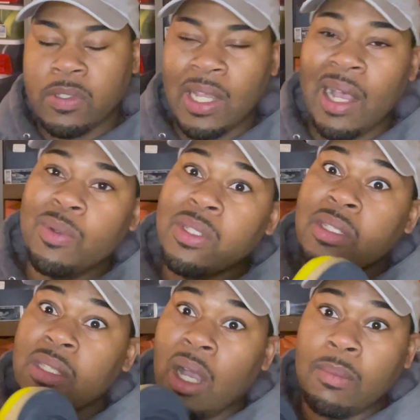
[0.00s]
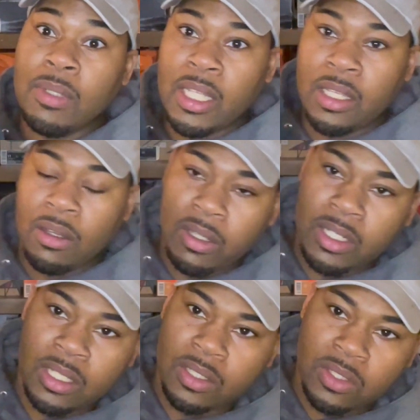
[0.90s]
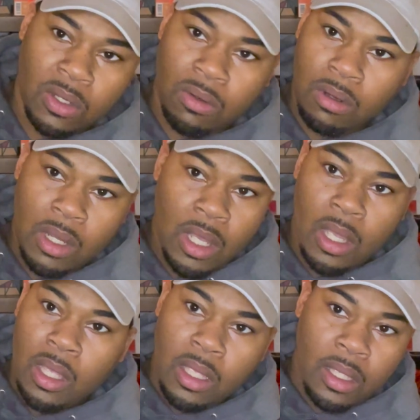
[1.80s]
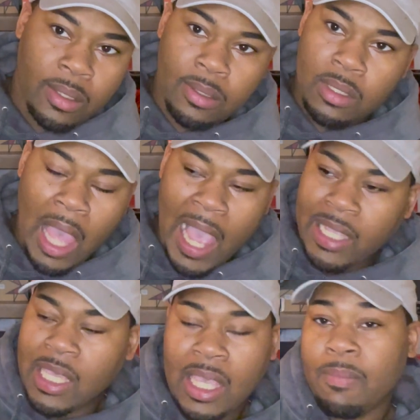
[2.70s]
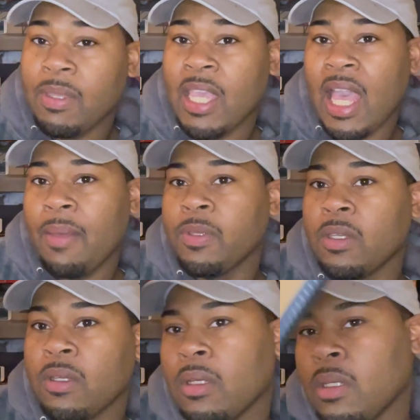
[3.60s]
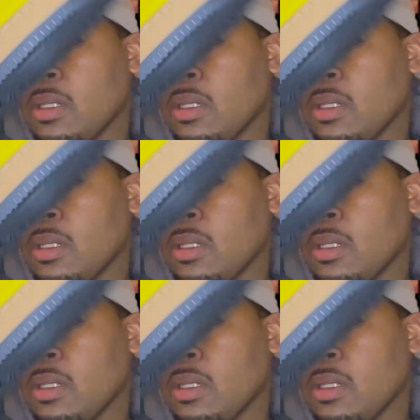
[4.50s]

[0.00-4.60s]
So I was dumb lit on these. So I can't be happier.